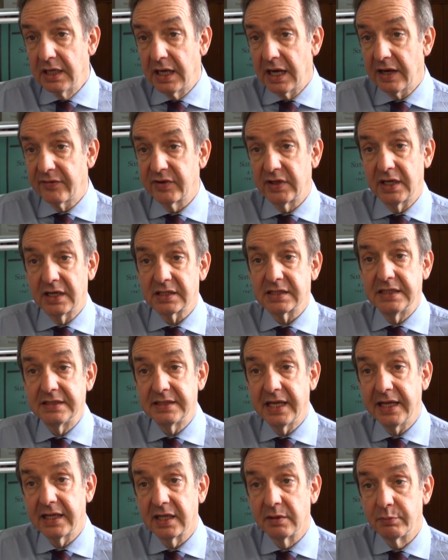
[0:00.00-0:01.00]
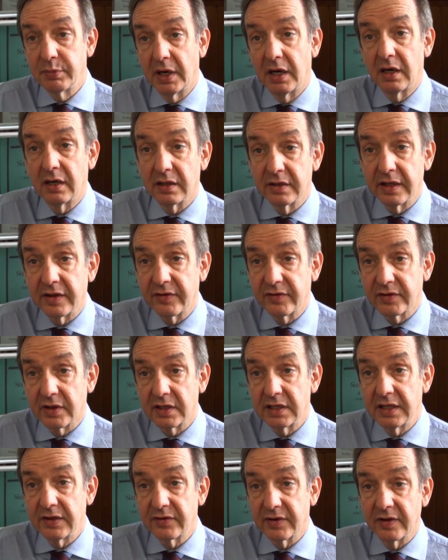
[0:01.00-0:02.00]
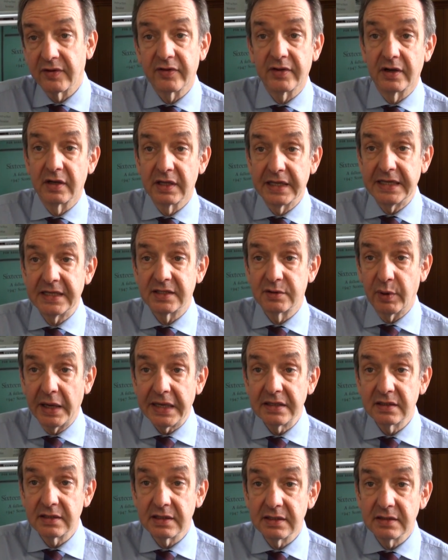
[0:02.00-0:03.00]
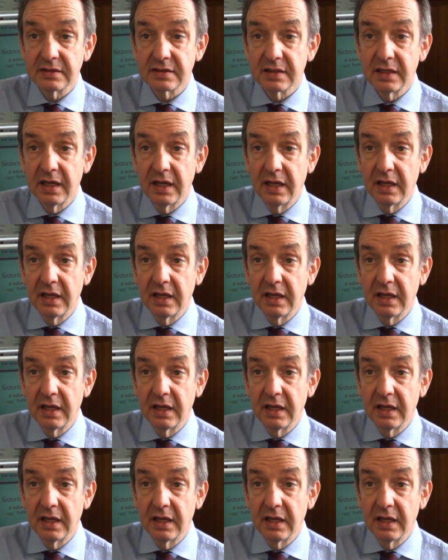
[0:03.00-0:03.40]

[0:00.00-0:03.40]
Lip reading: haven't actually taken part in this study since their late 20s.